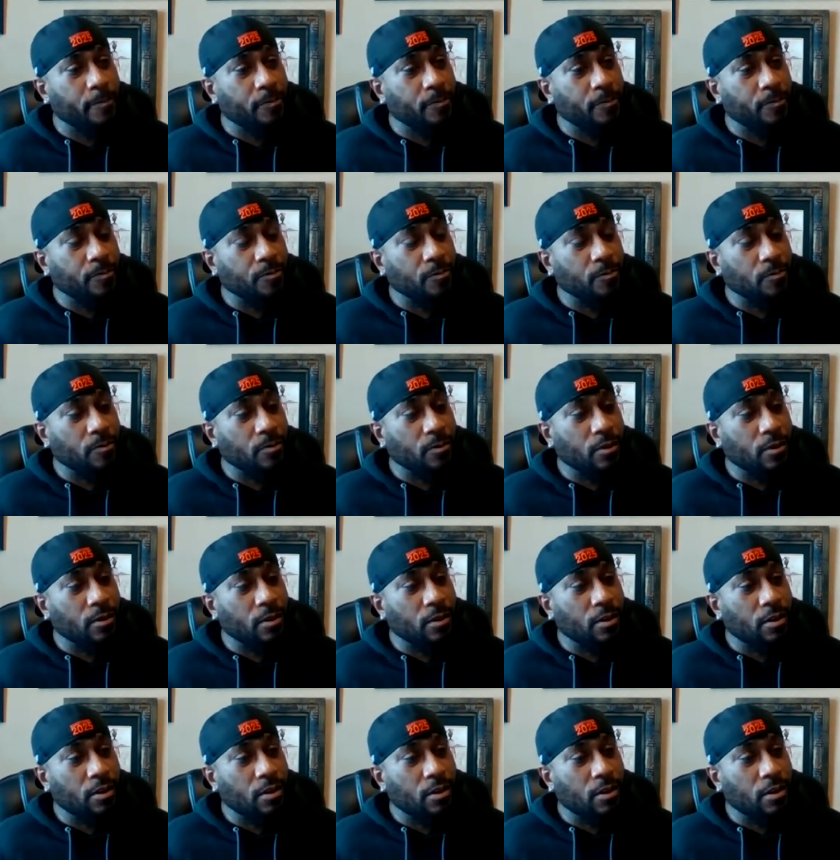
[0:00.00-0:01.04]

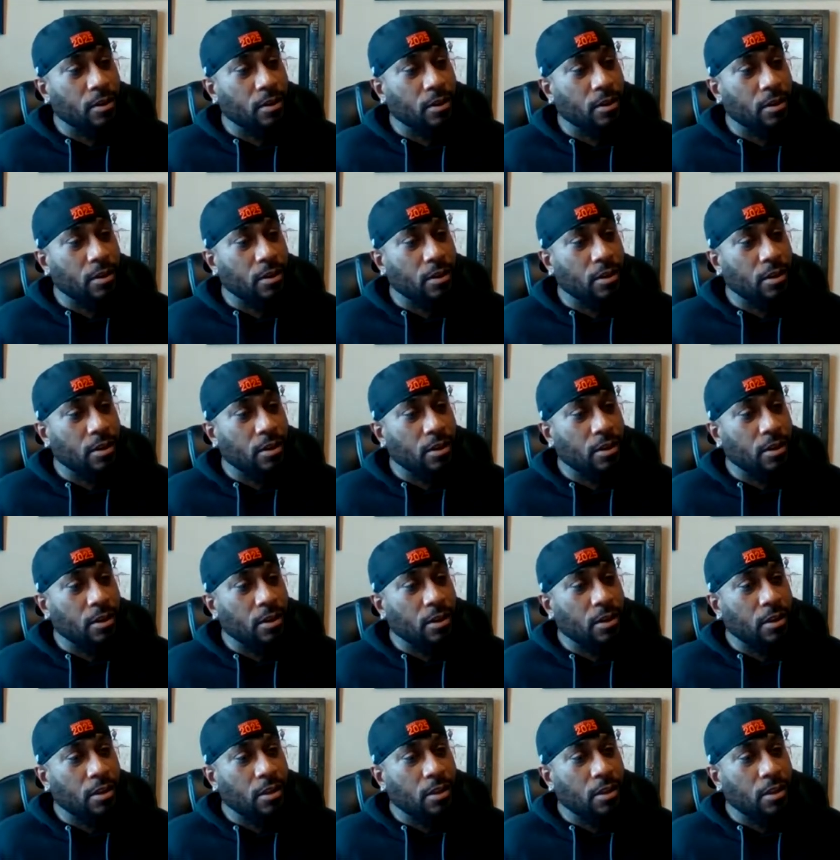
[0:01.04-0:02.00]
[no speech]